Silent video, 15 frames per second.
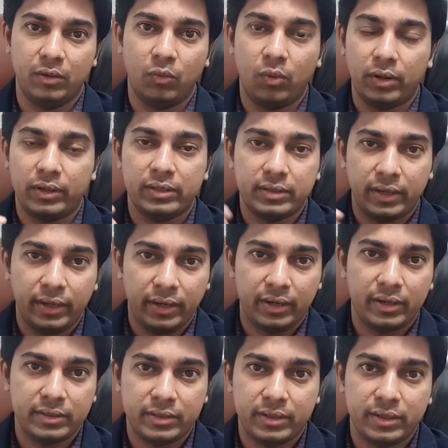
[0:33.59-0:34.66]
What is high
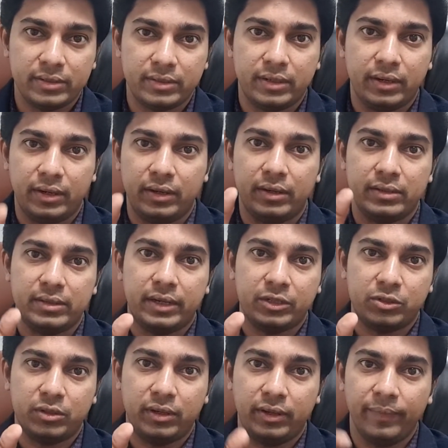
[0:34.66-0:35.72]
energy density? It is
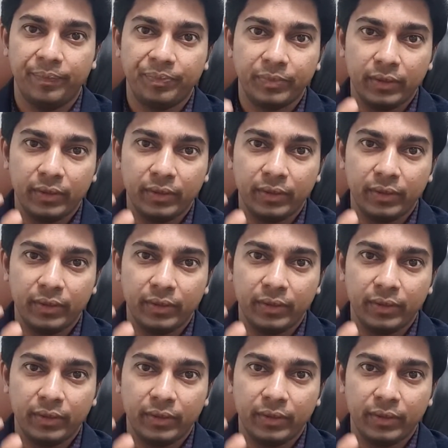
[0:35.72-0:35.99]
actually